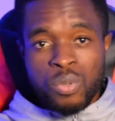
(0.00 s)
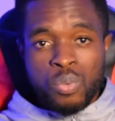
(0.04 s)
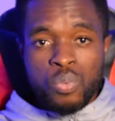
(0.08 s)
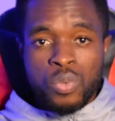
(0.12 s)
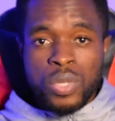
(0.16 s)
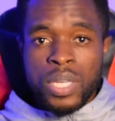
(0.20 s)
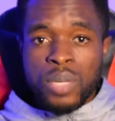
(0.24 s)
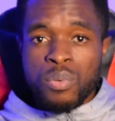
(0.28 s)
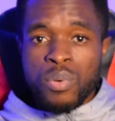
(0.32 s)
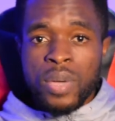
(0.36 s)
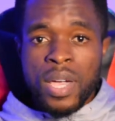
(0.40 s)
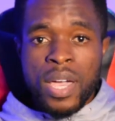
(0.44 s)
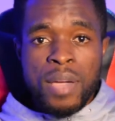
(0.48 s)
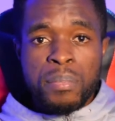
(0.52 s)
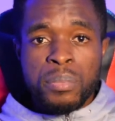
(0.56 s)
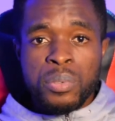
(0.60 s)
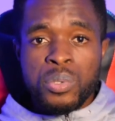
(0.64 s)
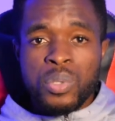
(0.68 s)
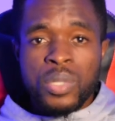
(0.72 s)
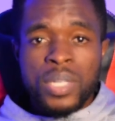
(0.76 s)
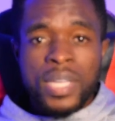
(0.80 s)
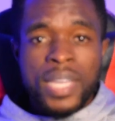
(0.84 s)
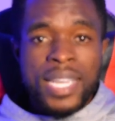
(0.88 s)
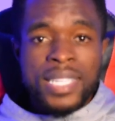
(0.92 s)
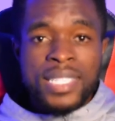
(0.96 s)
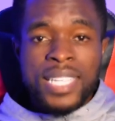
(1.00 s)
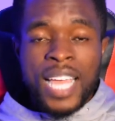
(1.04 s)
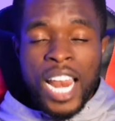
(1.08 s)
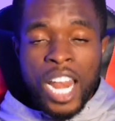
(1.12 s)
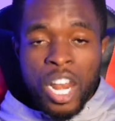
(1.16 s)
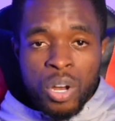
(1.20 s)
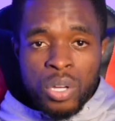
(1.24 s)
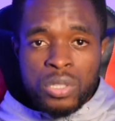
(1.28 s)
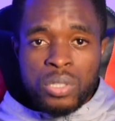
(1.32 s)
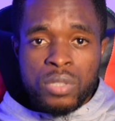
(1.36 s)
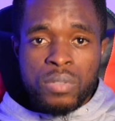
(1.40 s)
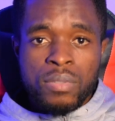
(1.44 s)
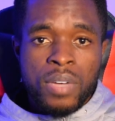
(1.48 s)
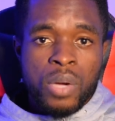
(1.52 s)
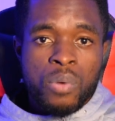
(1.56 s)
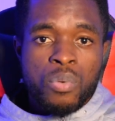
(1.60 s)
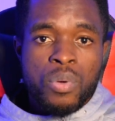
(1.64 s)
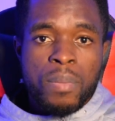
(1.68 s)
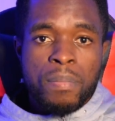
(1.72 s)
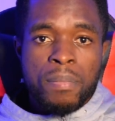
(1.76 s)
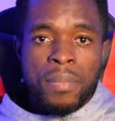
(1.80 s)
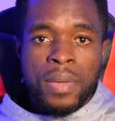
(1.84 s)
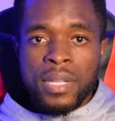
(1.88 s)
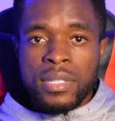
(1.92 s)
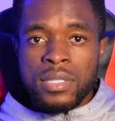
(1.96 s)
we were able to get a lot of
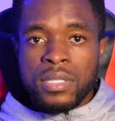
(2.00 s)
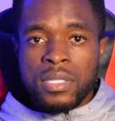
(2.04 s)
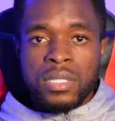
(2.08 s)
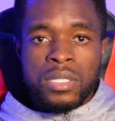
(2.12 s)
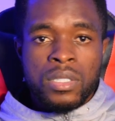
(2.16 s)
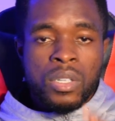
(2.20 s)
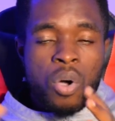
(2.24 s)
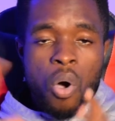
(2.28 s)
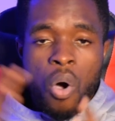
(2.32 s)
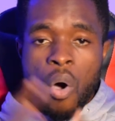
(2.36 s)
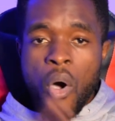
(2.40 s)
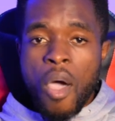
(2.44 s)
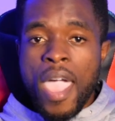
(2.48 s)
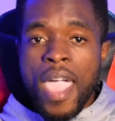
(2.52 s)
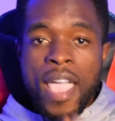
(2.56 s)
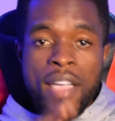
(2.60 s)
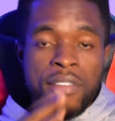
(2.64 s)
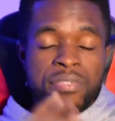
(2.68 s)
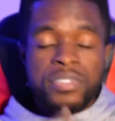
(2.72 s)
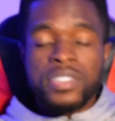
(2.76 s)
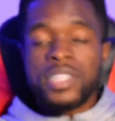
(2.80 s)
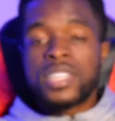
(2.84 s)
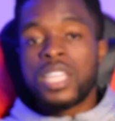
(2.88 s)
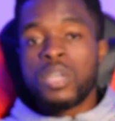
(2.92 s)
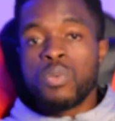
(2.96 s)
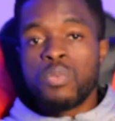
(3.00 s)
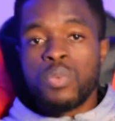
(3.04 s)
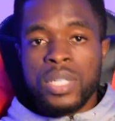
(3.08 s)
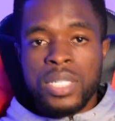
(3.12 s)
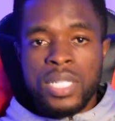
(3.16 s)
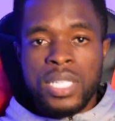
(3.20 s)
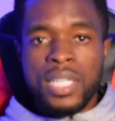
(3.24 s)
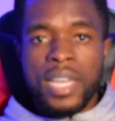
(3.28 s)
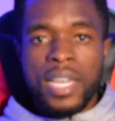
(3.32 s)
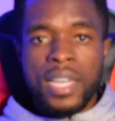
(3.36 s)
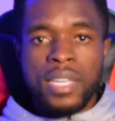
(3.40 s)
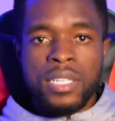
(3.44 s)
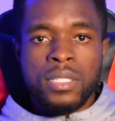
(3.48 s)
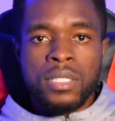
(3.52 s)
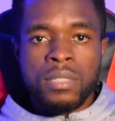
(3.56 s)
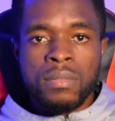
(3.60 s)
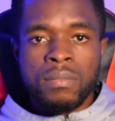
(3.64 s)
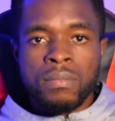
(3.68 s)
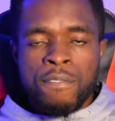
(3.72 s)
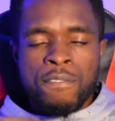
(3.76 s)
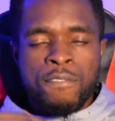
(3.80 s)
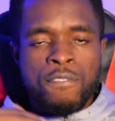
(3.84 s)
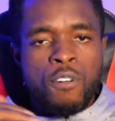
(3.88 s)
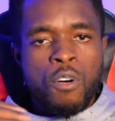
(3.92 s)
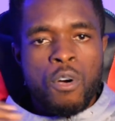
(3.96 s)
equipment, everything we needed
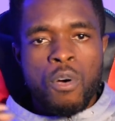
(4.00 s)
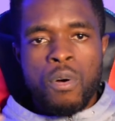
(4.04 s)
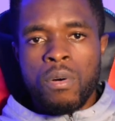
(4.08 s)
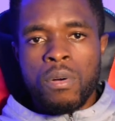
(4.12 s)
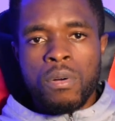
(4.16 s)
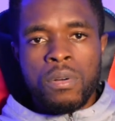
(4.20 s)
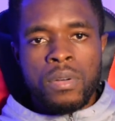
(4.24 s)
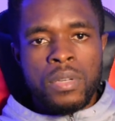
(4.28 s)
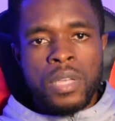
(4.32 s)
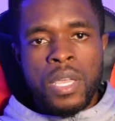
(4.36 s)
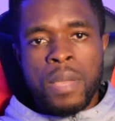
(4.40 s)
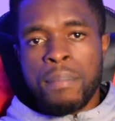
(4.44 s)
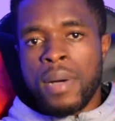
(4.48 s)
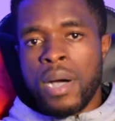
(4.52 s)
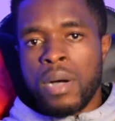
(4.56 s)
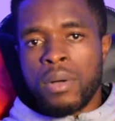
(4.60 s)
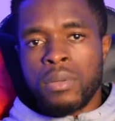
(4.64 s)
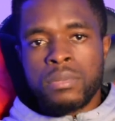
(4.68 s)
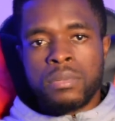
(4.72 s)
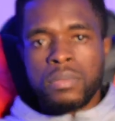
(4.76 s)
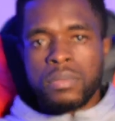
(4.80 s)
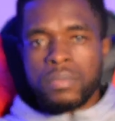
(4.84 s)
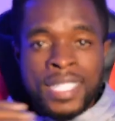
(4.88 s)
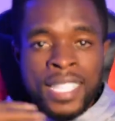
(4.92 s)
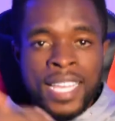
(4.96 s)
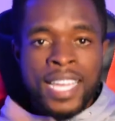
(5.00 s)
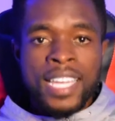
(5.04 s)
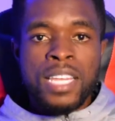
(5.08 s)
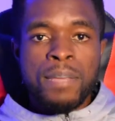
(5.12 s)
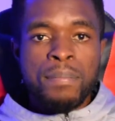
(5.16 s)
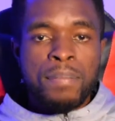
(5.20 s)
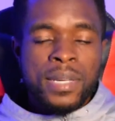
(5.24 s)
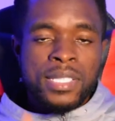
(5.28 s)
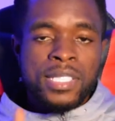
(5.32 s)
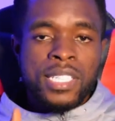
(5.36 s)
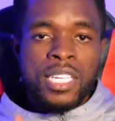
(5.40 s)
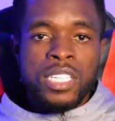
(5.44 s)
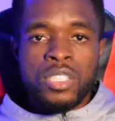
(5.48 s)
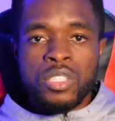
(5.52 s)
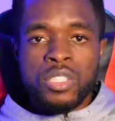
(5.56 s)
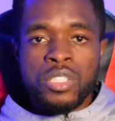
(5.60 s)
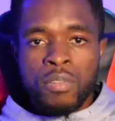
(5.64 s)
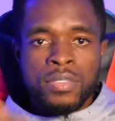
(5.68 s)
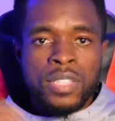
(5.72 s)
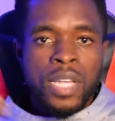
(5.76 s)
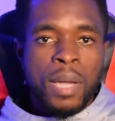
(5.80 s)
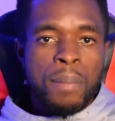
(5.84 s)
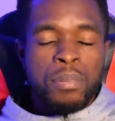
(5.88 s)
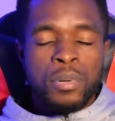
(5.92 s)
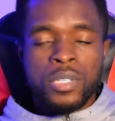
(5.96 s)
for about 30% of
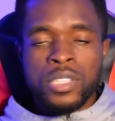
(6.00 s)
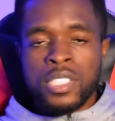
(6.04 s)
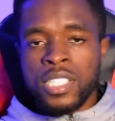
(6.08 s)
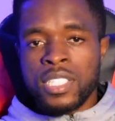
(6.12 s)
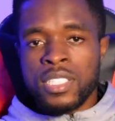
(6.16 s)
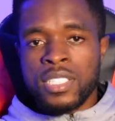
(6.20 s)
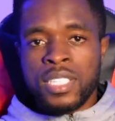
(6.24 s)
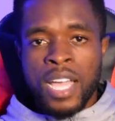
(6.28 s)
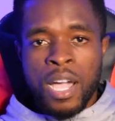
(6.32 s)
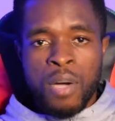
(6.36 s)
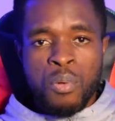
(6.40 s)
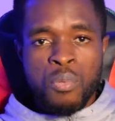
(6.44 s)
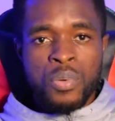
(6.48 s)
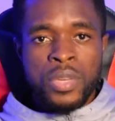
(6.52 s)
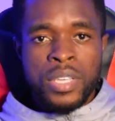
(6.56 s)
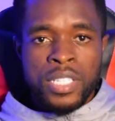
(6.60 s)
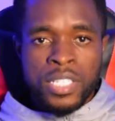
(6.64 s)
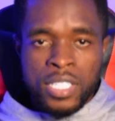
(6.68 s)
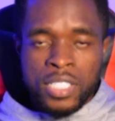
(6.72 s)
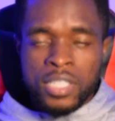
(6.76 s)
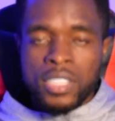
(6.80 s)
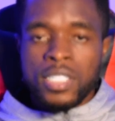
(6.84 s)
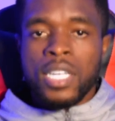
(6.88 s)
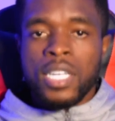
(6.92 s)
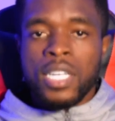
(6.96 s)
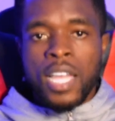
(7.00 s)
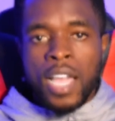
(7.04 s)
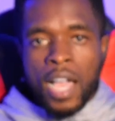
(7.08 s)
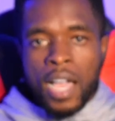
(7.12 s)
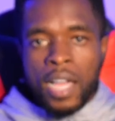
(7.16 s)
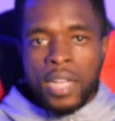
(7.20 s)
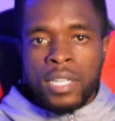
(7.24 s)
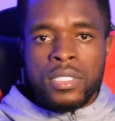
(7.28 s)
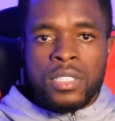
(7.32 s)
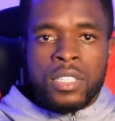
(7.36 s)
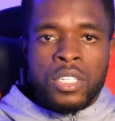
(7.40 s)
that budget that we initially had.